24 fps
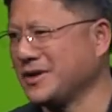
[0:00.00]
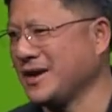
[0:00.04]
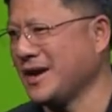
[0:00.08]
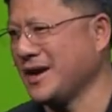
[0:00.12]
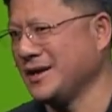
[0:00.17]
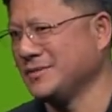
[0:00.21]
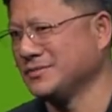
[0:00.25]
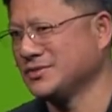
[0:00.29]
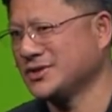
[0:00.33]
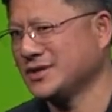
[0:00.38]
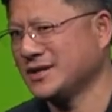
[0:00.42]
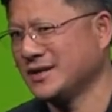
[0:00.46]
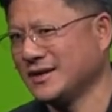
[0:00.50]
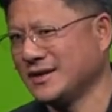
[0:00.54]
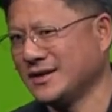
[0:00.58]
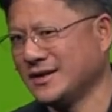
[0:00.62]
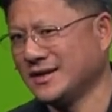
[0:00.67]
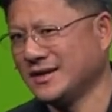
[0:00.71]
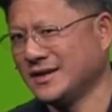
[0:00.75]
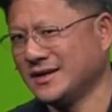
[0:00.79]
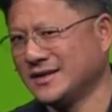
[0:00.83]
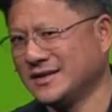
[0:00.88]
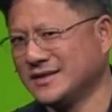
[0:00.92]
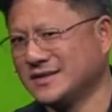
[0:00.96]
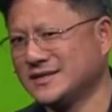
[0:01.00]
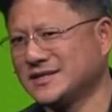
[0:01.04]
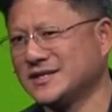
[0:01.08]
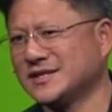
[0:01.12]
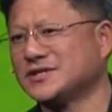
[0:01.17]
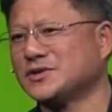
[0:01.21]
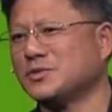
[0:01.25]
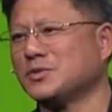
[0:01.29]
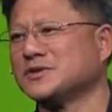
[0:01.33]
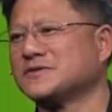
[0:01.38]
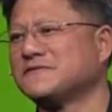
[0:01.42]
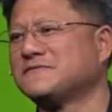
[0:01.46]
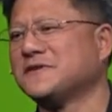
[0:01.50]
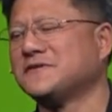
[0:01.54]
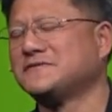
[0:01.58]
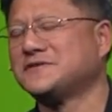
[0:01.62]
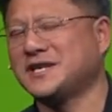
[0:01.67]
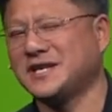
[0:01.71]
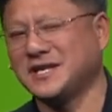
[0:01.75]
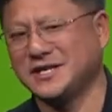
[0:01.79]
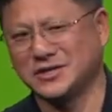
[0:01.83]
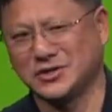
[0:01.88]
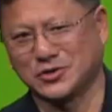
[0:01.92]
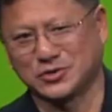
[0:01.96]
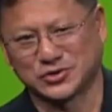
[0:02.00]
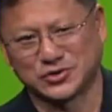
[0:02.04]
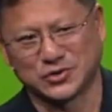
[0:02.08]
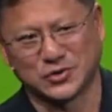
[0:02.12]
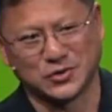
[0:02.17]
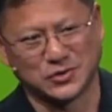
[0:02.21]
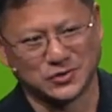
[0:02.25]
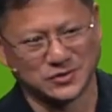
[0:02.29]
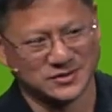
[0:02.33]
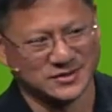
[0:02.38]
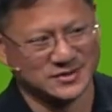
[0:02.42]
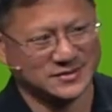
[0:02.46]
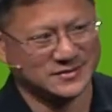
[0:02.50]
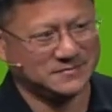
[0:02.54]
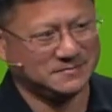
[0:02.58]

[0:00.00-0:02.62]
games since he was 15 years old.